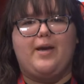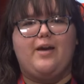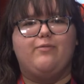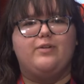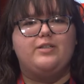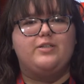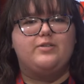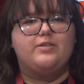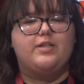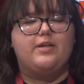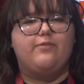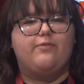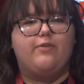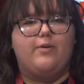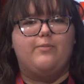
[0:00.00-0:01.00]
every
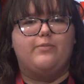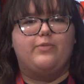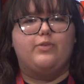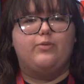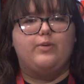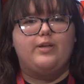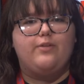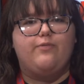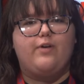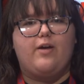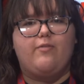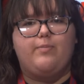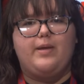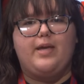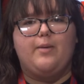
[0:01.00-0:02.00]
Tuesday from 3 to
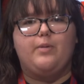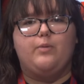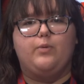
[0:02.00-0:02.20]
5 p.m.